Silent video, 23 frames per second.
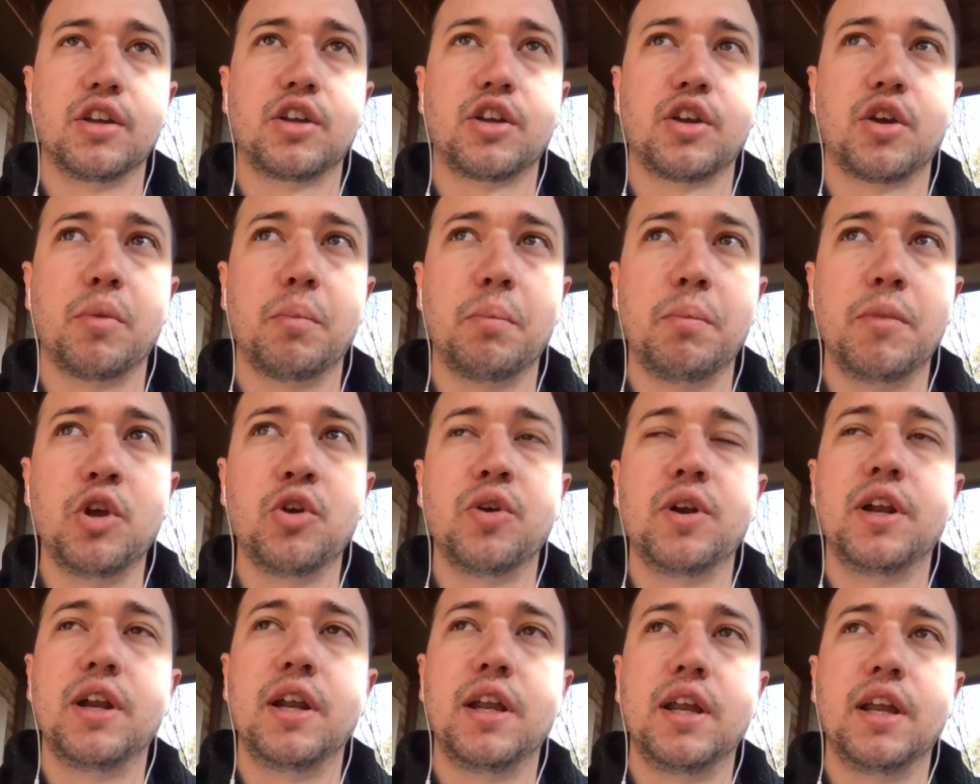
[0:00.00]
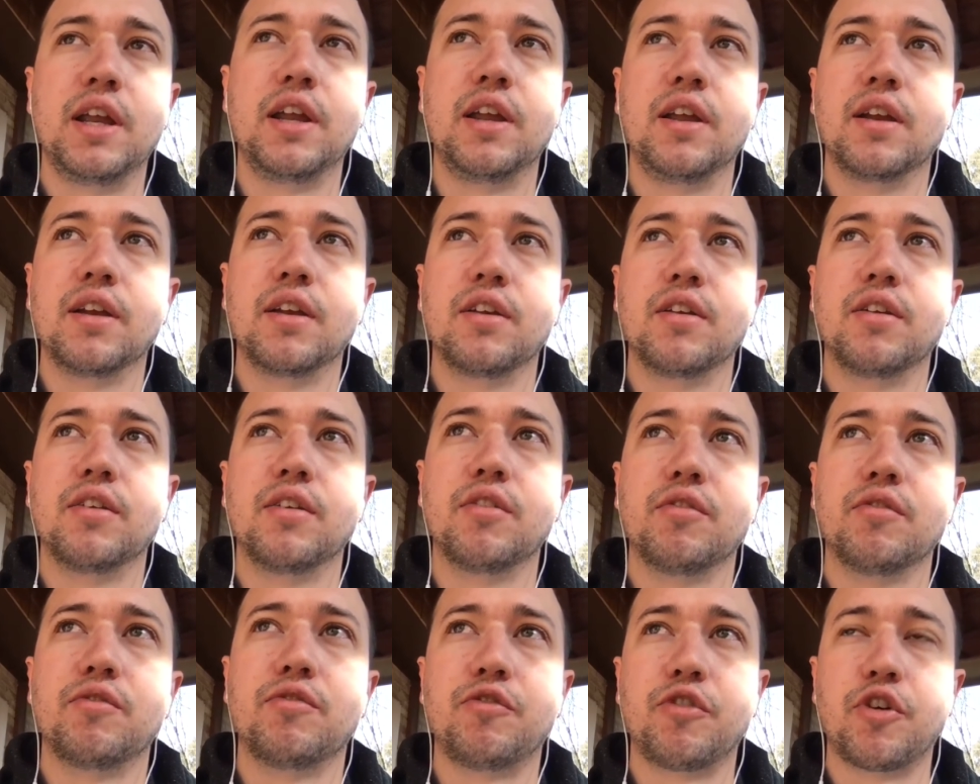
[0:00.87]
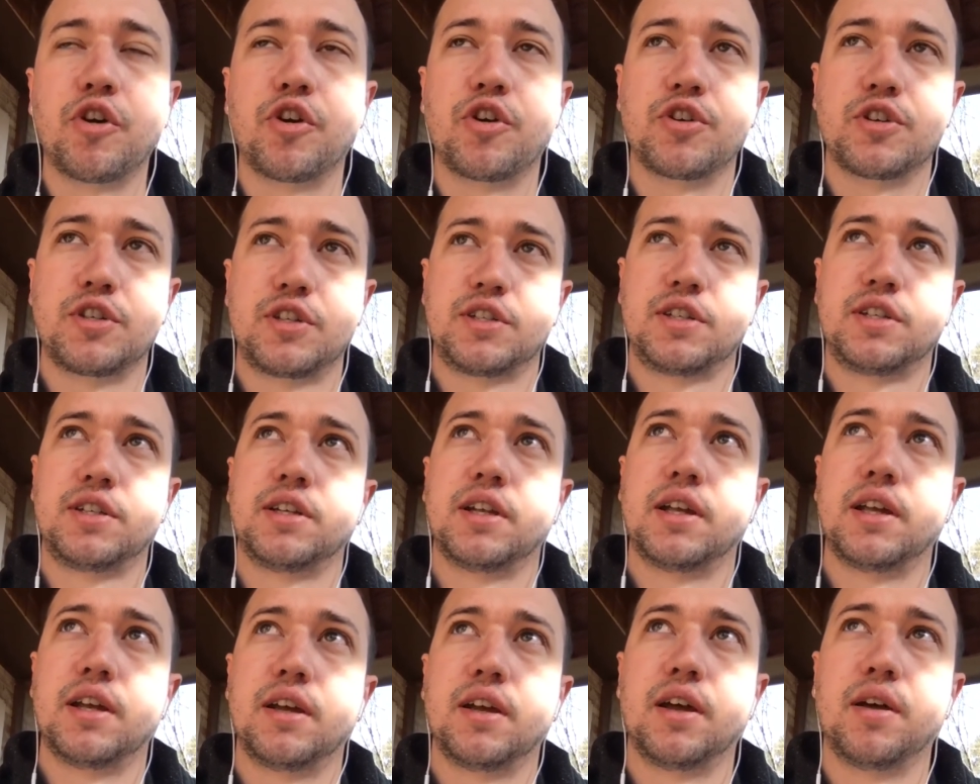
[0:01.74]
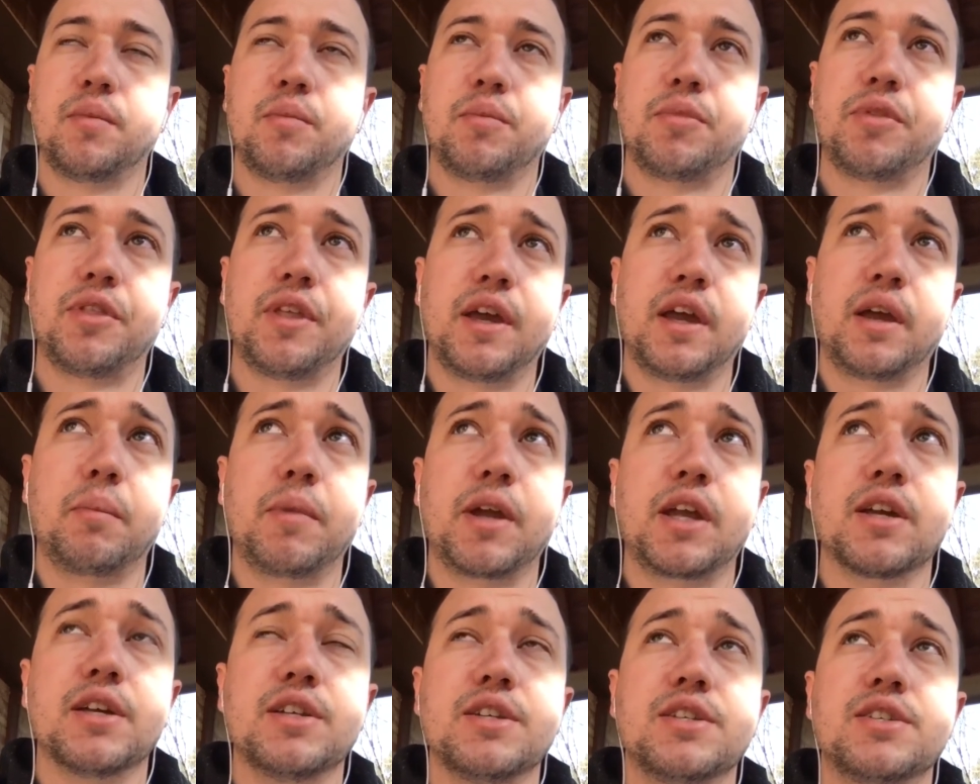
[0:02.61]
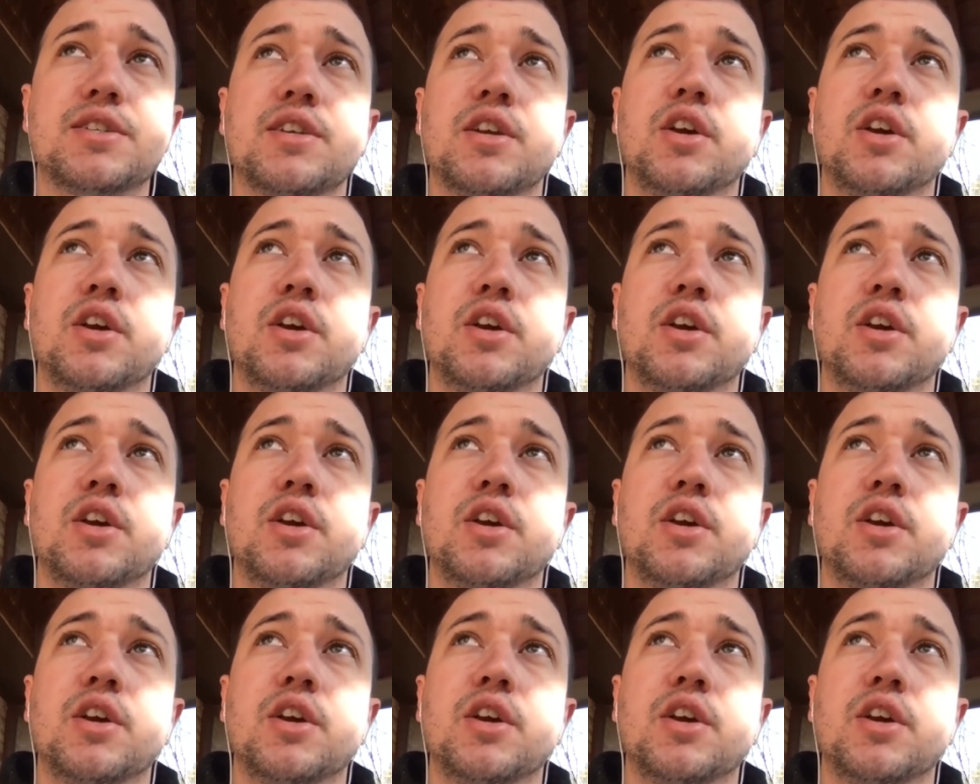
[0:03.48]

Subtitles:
community first thing, because